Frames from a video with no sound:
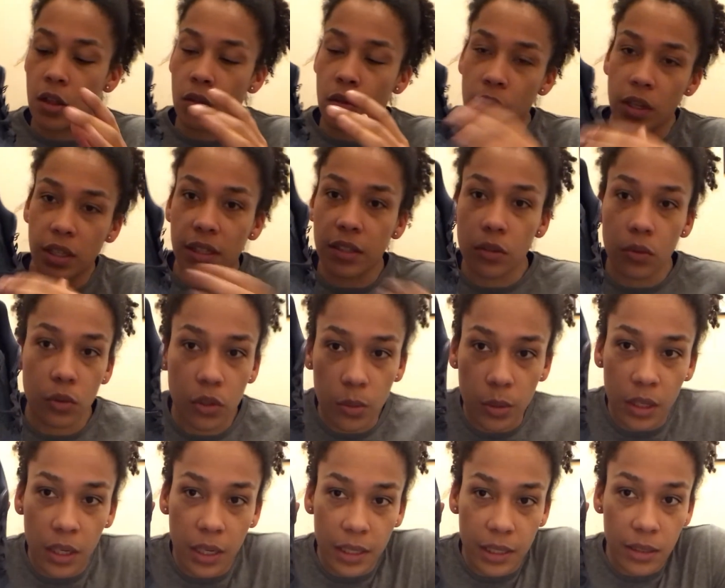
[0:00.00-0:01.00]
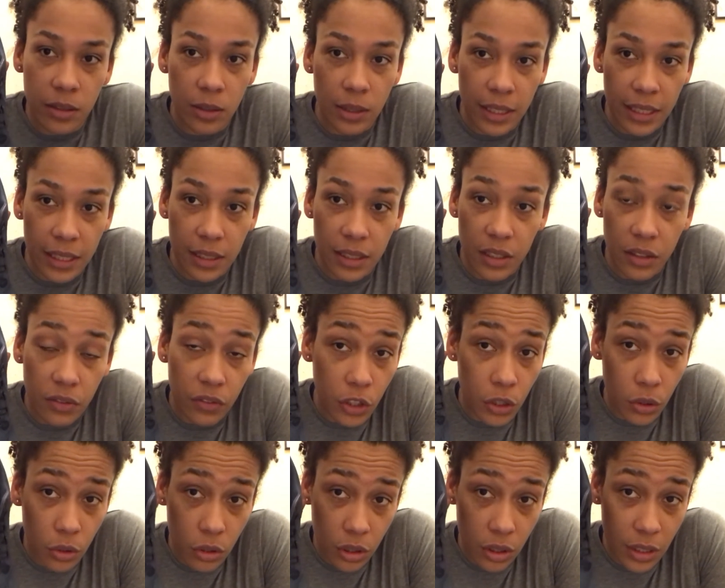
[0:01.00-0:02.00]
This is also a nice little lacing for
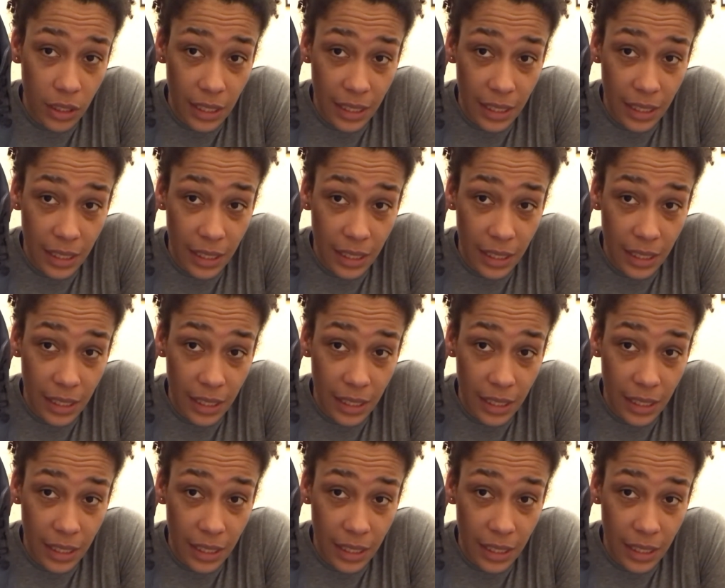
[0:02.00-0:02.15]
you just to